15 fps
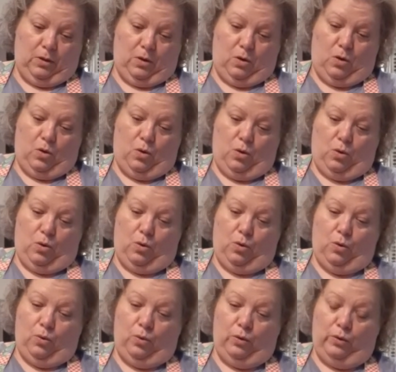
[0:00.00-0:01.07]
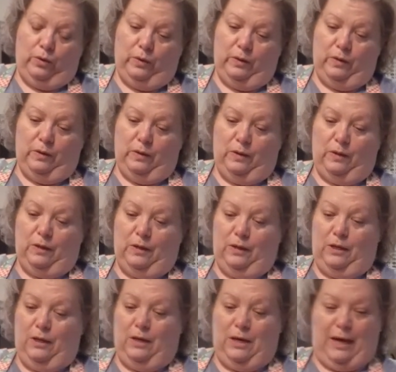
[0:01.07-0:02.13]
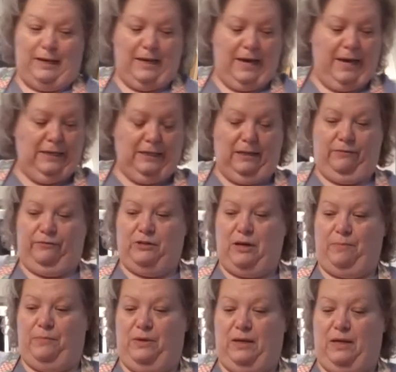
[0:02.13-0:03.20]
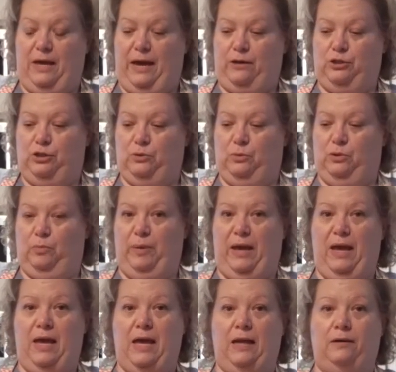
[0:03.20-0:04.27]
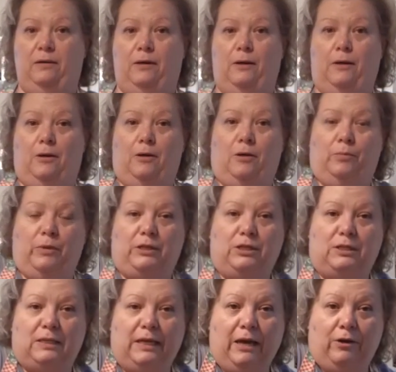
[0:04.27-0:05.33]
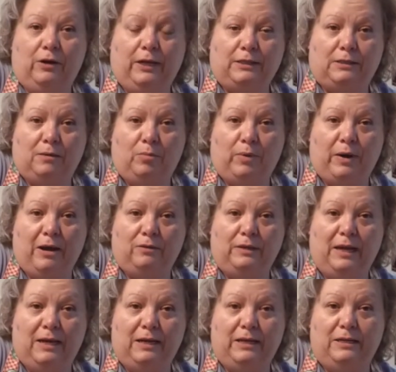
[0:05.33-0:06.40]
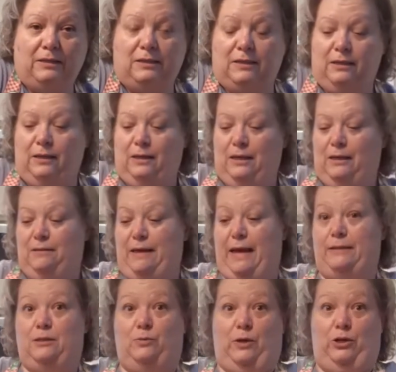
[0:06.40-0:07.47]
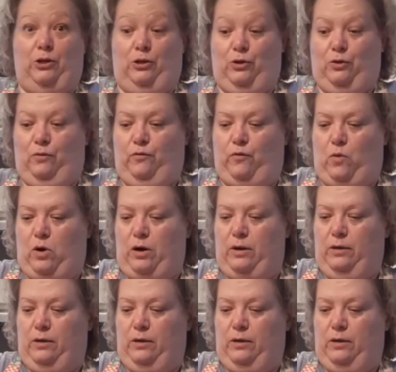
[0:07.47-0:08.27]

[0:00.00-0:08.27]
Oh, I can't lift up the actual pan. But you see how nice and brown that is? That's what you're looking for.